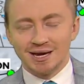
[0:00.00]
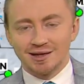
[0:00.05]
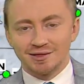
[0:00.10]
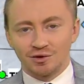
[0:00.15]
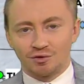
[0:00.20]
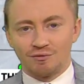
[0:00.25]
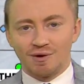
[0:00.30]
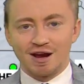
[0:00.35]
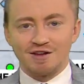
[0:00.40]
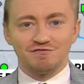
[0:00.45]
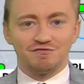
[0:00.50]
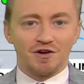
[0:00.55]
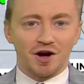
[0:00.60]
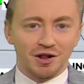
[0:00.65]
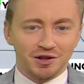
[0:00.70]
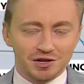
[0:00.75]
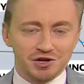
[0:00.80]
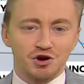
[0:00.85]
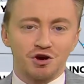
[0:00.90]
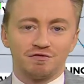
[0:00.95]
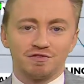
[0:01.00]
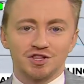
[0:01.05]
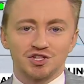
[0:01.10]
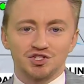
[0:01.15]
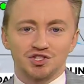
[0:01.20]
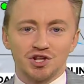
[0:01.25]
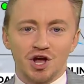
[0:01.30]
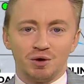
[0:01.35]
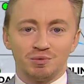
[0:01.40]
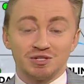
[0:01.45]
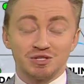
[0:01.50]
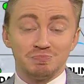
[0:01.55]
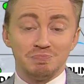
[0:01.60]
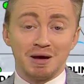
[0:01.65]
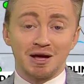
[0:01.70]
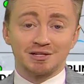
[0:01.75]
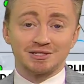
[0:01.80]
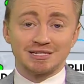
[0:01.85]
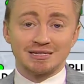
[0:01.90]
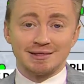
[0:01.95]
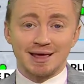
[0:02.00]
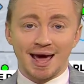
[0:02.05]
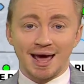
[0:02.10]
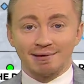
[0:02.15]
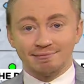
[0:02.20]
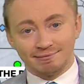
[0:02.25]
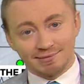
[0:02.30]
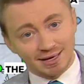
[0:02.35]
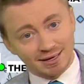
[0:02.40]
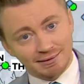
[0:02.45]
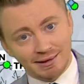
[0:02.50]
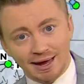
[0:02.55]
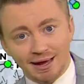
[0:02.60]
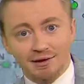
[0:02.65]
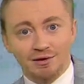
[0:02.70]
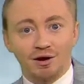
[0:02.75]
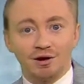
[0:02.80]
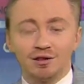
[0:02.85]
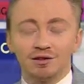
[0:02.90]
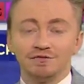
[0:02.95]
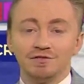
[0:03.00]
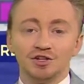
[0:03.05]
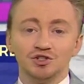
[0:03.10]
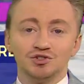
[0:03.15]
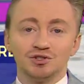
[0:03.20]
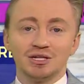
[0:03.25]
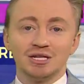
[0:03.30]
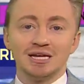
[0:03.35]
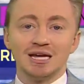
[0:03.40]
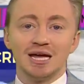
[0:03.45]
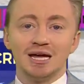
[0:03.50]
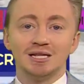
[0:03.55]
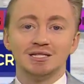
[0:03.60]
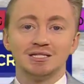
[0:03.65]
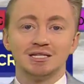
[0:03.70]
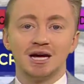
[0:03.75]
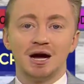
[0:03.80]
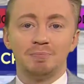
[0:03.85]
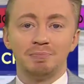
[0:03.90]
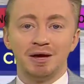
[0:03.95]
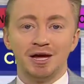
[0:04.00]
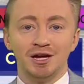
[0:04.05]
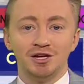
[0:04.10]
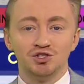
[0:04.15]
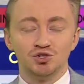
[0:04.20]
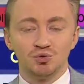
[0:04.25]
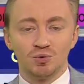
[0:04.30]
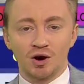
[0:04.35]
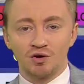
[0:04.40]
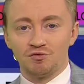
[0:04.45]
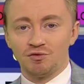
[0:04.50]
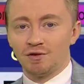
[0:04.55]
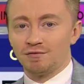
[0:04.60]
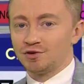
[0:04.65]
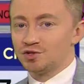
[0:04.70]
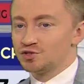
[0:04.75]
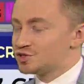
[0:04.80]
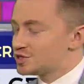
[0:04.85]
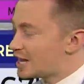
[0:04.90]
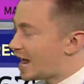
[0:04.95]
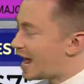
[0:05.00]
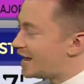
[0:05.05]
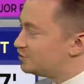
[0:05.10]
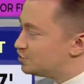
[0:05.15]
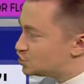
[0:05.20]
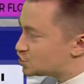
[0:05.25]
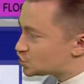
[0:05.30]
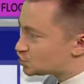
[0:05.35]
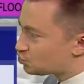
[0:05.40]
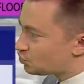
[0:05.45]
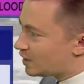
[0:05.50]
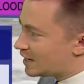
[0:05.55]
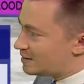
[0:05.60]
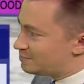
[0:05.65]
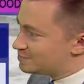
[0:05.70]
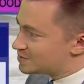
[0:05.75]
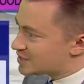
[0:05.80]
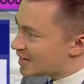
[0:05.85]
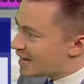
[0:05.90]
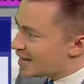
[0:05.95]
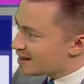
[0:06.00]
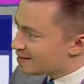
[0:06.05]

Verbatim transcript: the rain falling over the snow is melting that, and that all eventually ends up into our rivers and streams.